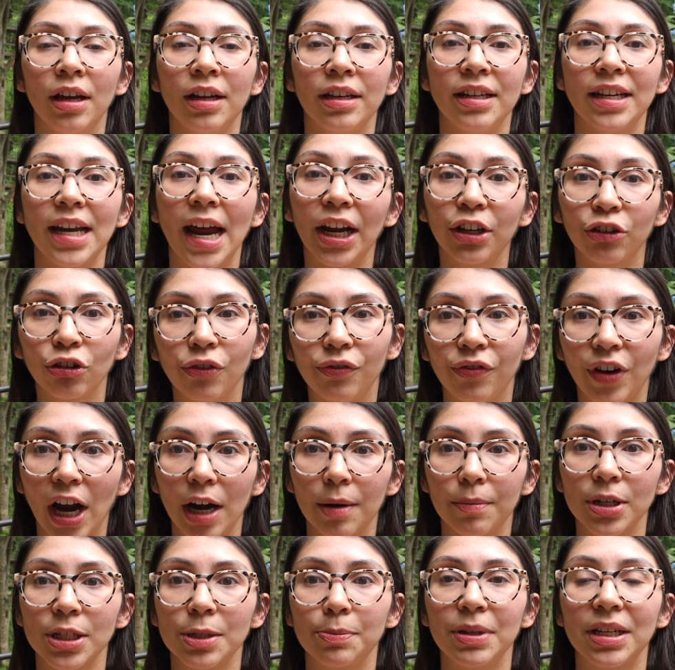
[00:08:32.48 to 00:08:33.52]
natural
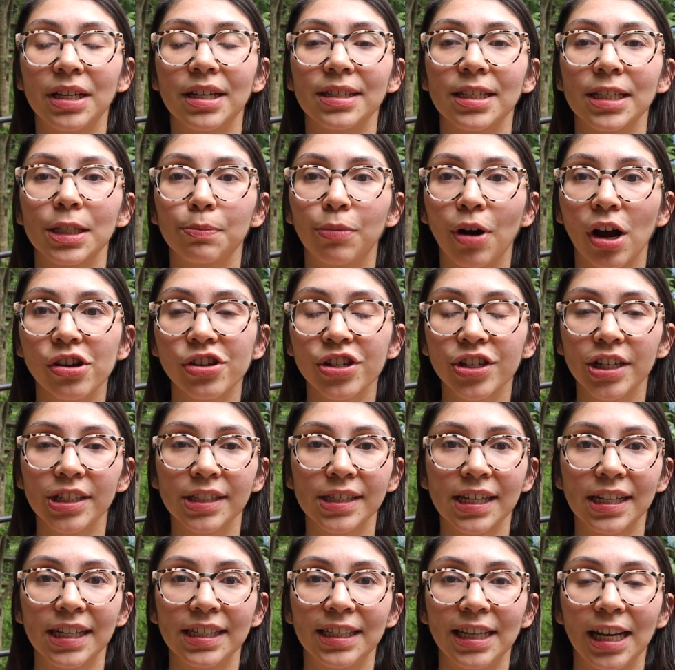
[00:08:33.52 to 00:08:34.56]
fibers because this project
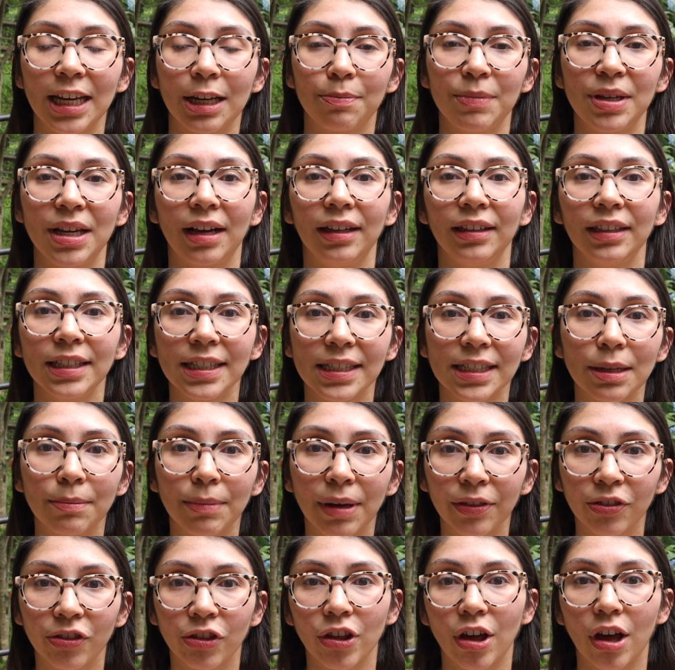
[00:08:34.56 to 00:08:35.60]
is going to take me at least a
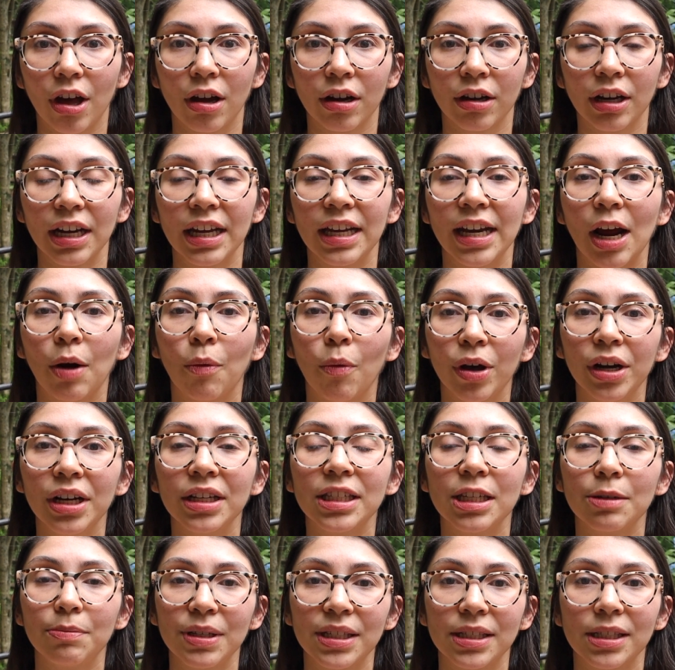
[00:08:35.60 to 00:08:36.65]
month long, and I want it
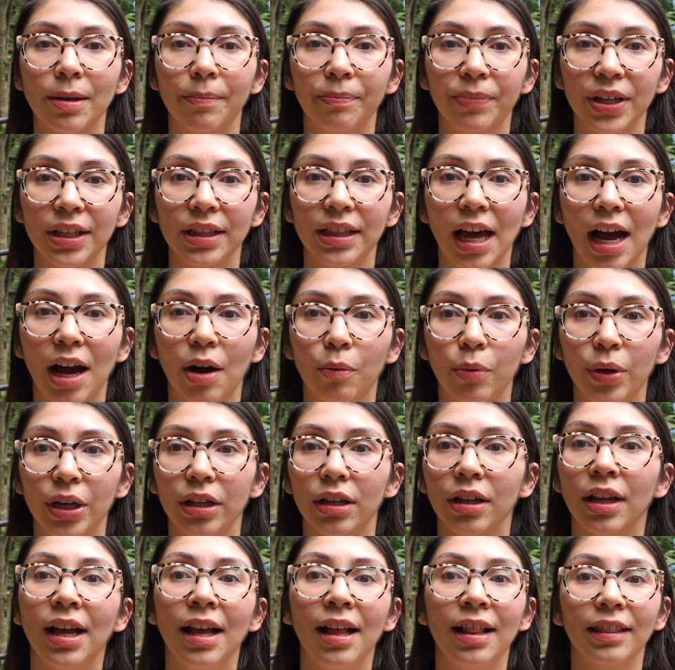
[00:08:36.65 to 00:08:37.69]
to be something that
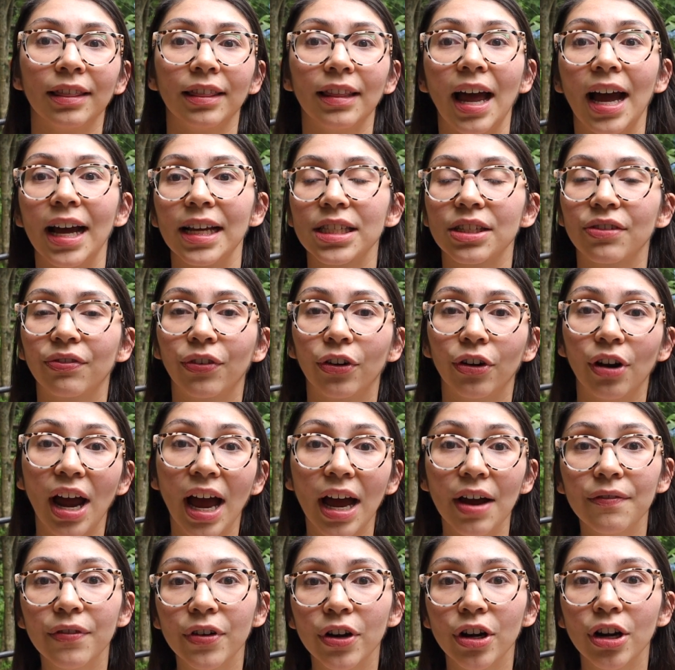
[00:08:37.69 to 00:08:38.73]
will last
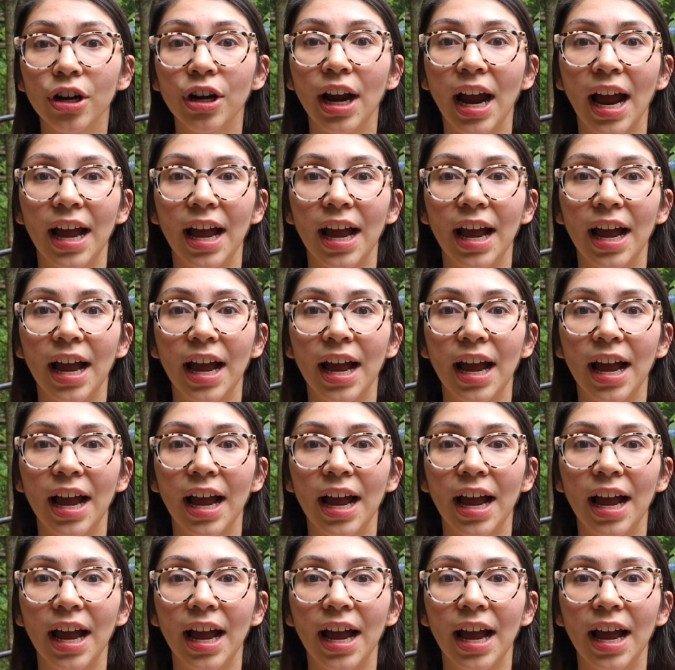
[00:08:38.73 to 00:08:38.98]
forever,